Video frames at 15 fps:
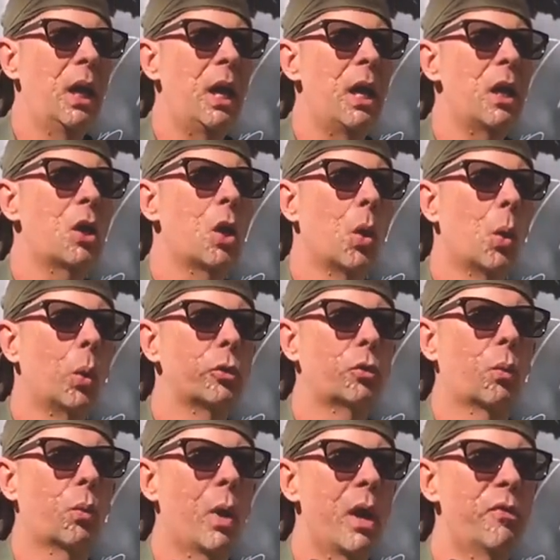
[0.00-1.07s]
a Colt
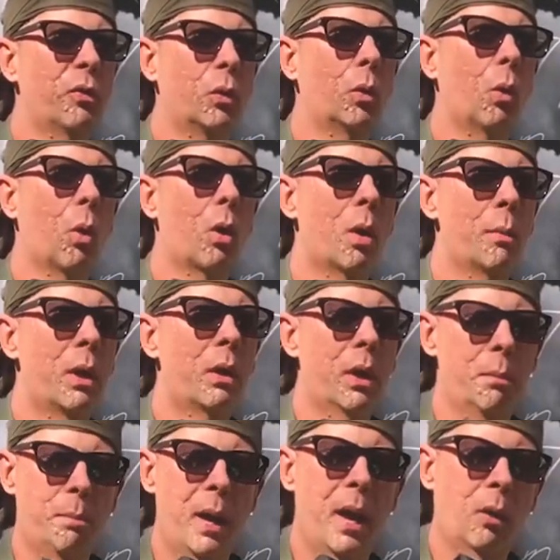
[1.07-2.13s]
rifle or an
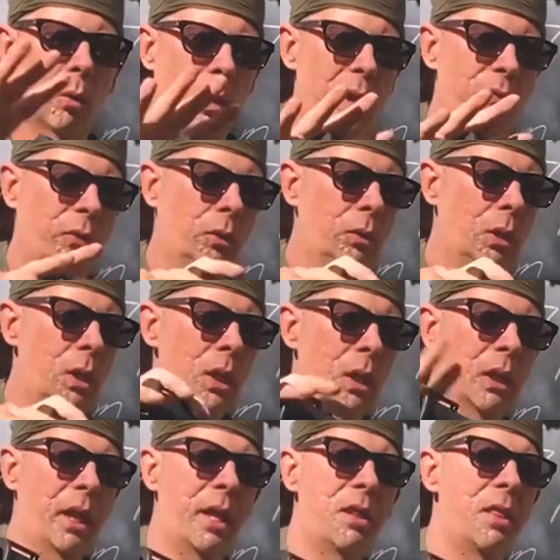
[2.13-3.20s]
American battle rifle
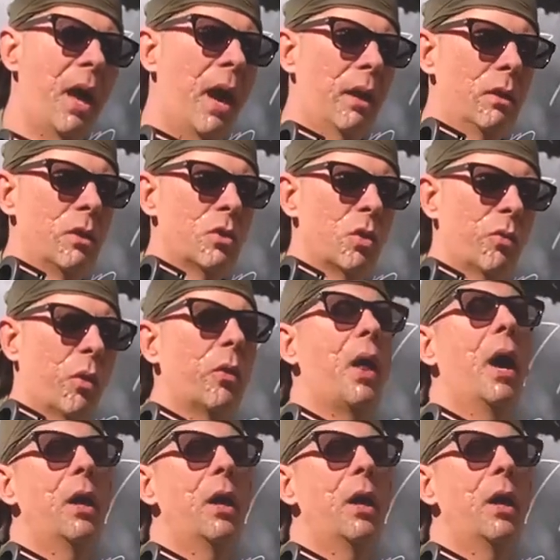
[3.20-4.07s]
like that, and so forth.